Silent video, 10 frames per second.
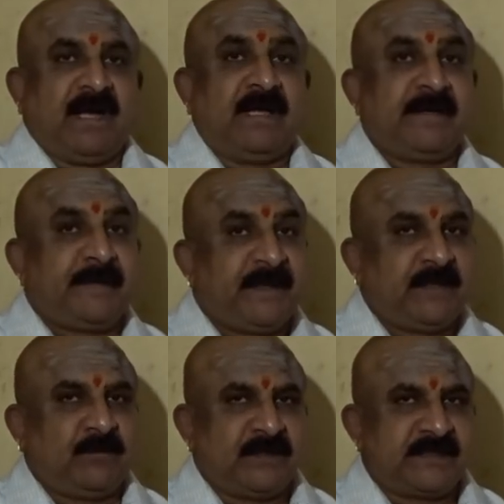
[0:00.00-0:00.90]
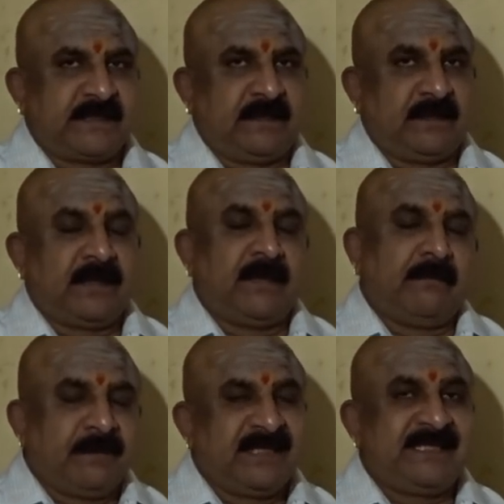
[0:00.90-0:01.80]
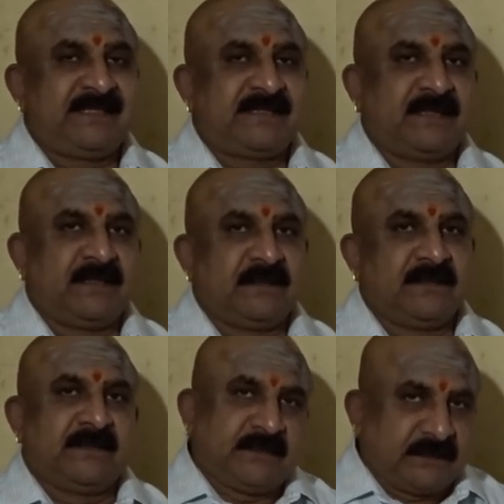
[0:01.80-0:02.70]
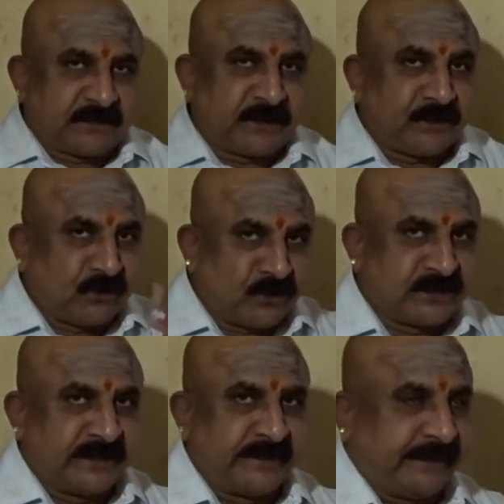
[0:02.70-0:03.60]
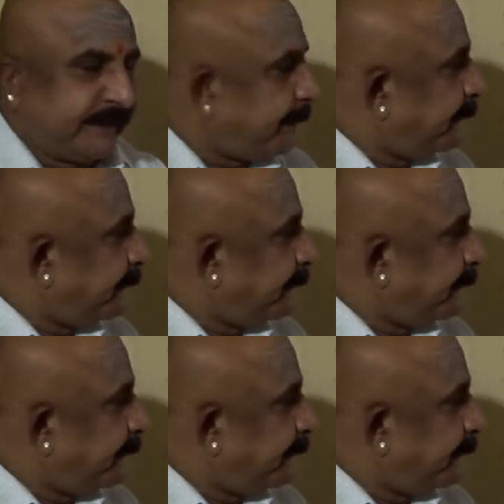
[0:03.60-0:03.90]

I'll repeat it once again. Please try to concentrate.